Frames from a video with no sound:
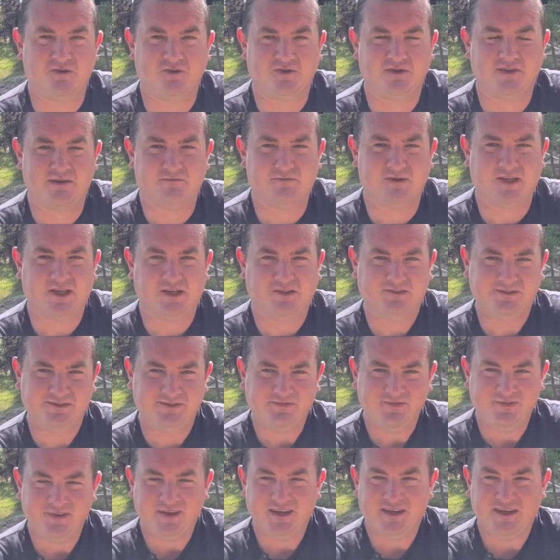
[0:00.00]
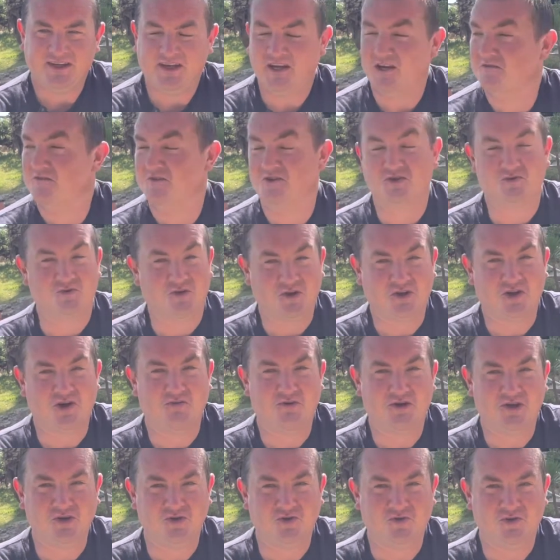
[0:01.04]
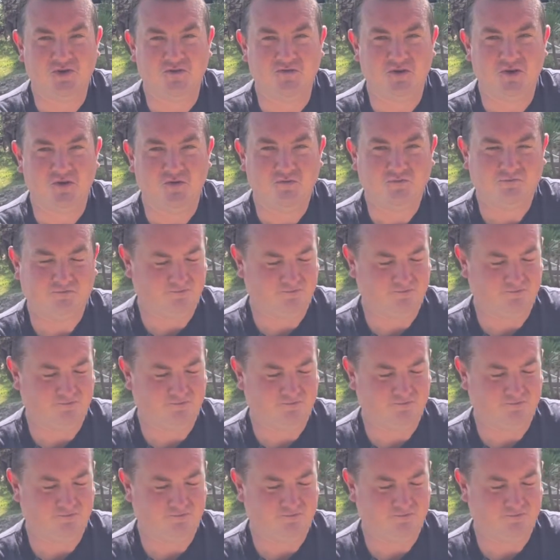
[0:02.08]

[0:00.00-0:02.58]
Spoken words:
or San Miguel if you just want to come and enjoy the view.